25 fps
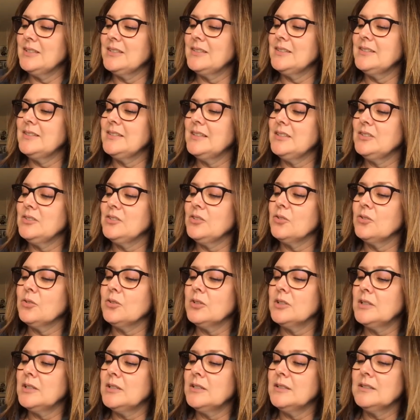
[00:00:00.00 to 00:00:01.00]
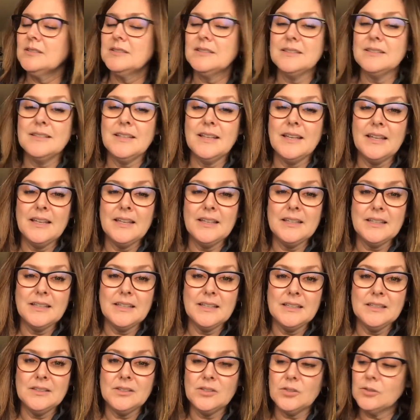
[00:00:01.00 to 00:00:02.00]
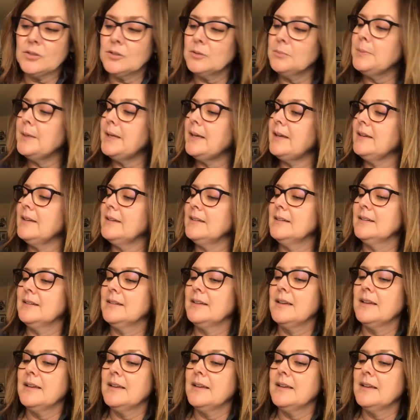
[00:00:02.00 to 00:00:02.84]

Señor de Iturbe